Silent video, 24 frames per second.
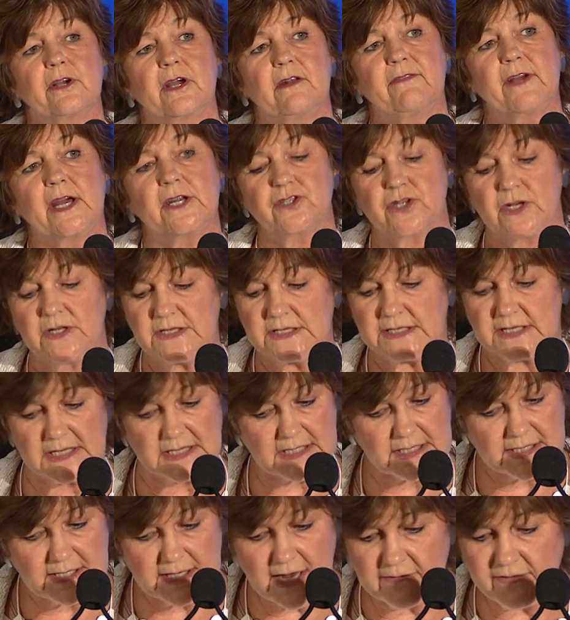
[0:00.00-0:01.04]
convention
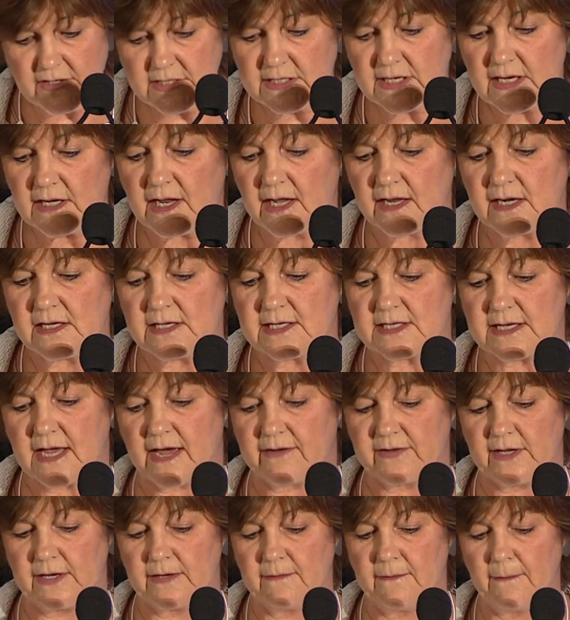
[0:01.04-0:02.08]
since
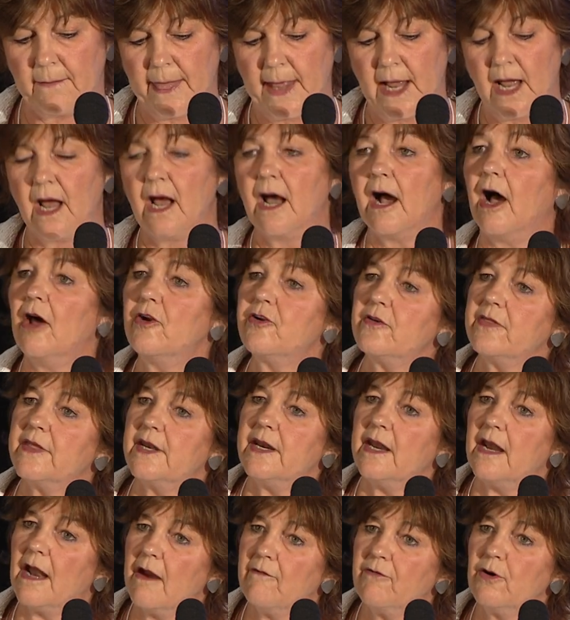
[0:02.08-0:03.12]
1787 under the
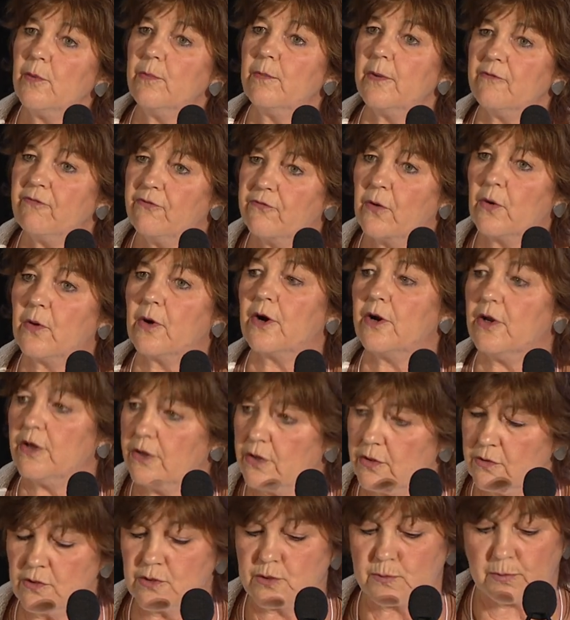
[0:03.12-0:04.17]

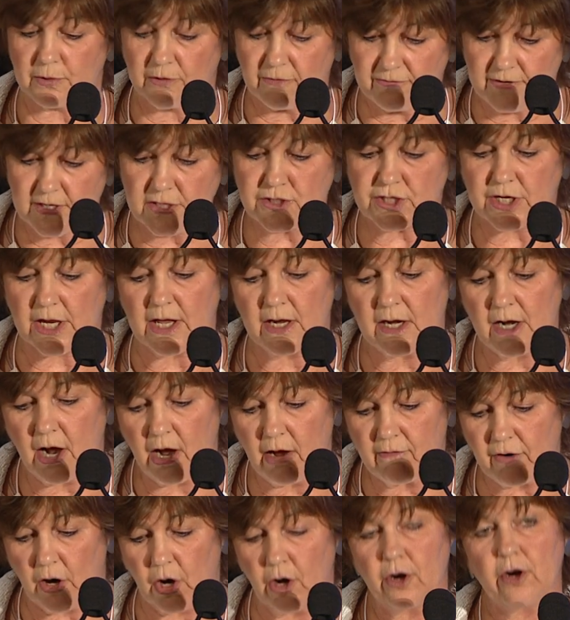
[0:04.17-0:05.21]
never-before-used provision
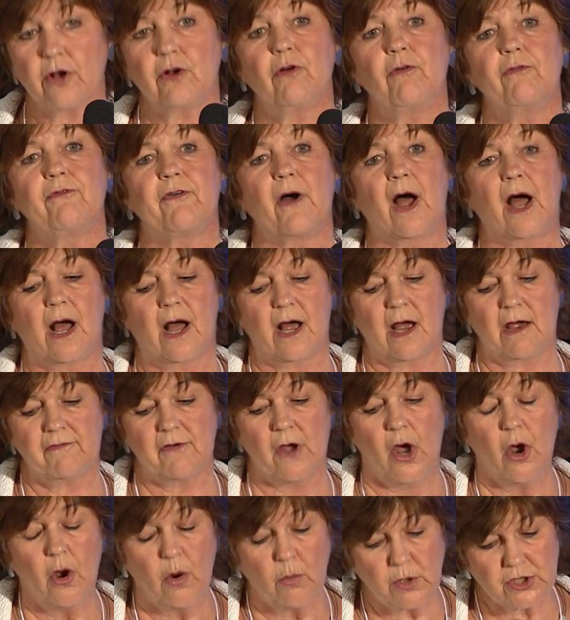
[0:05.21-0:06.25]
of Article 5,
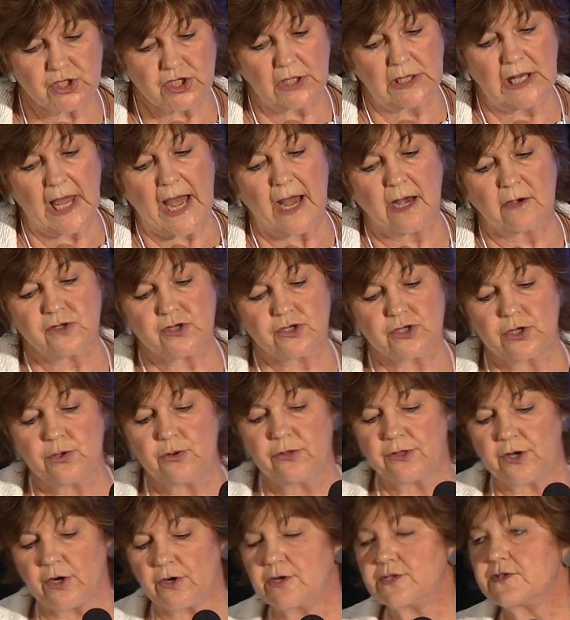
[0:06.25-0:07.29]
which allows
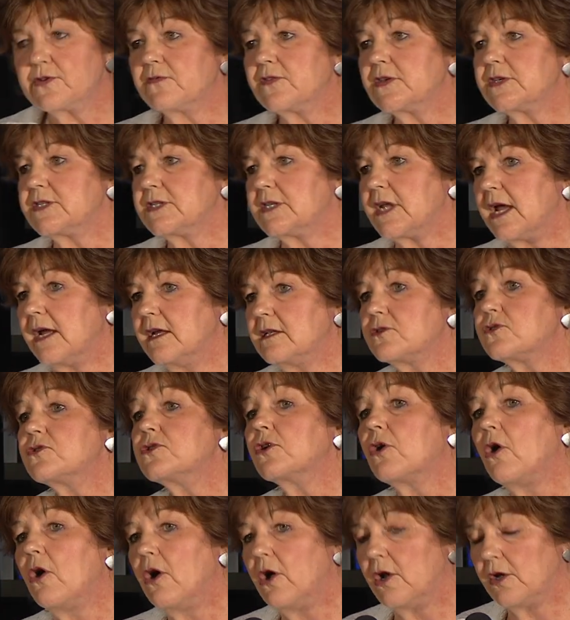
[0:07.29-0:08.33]
two-thirds of the states to
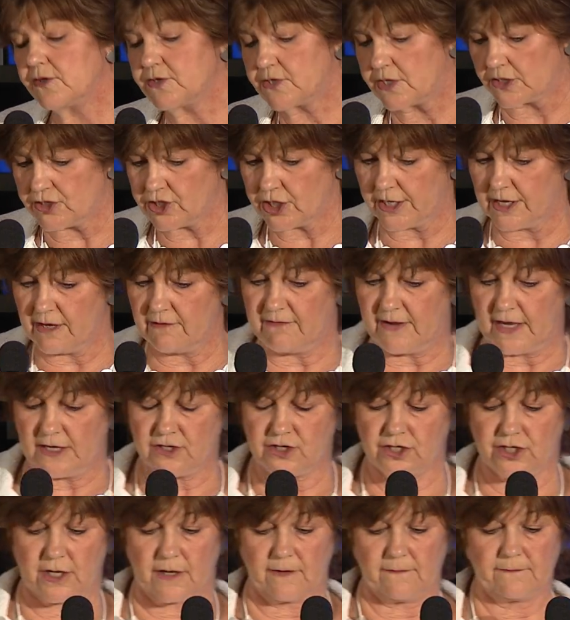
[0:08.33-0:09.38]
call such a
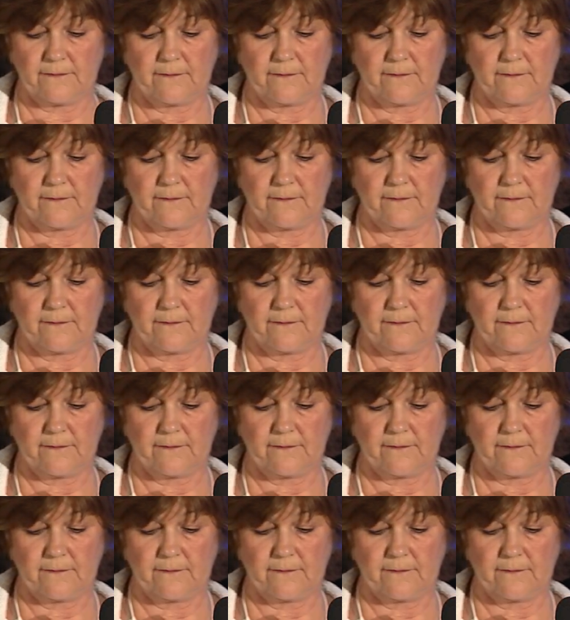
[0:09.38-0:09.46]
convention.